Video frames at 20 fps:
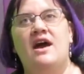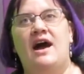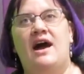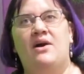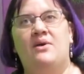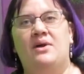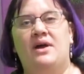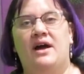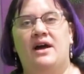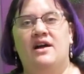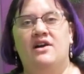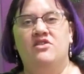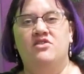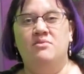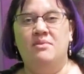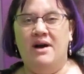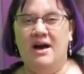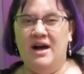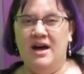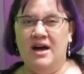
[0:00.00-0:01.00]
out of
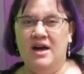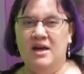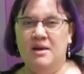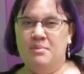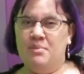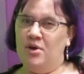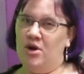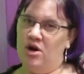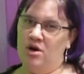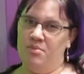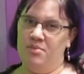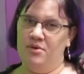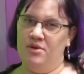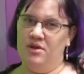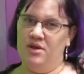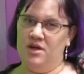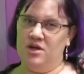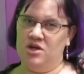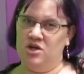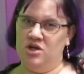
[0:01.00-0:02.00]
my
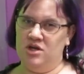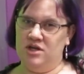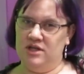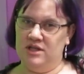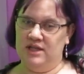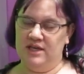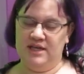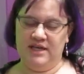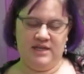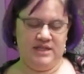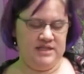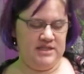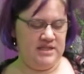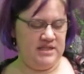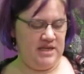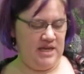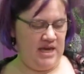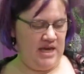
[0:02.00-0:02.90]
purple acrylics,